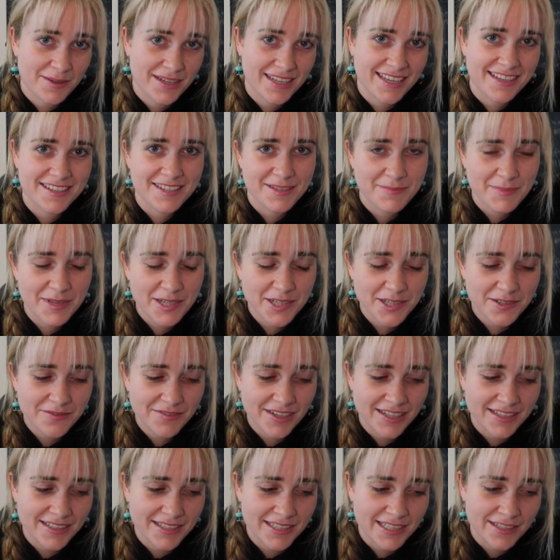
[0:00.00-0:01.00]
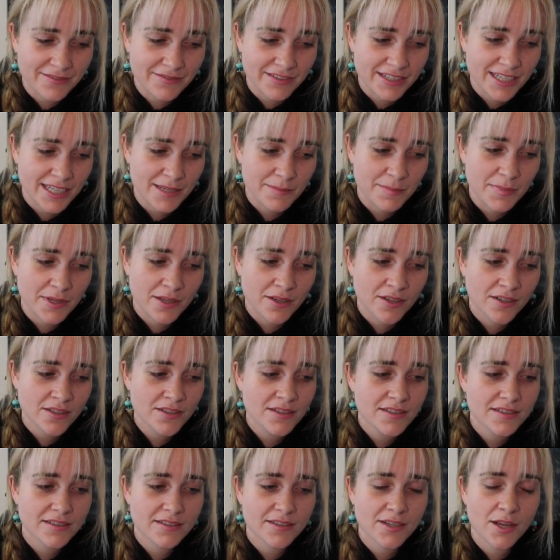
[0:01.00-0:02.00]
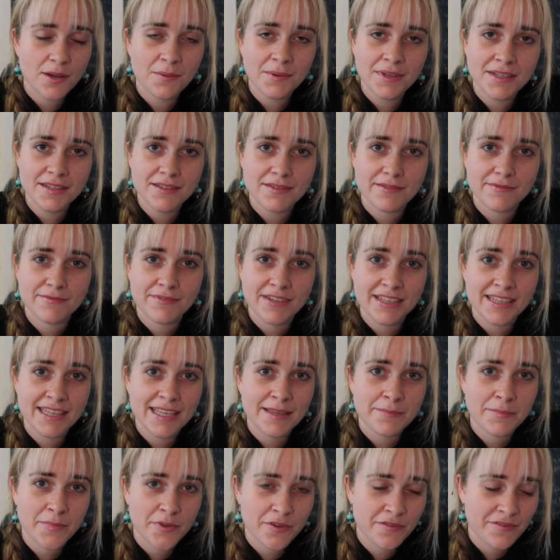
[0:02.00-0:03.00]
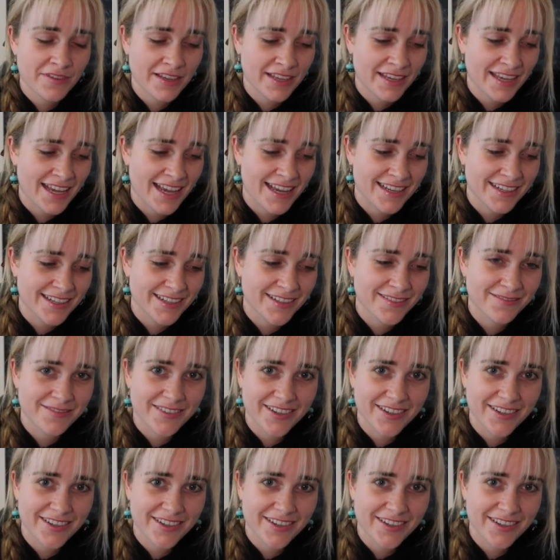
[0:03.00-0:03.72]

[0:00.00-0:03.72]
I guess, special relativity, because no one's really moving at a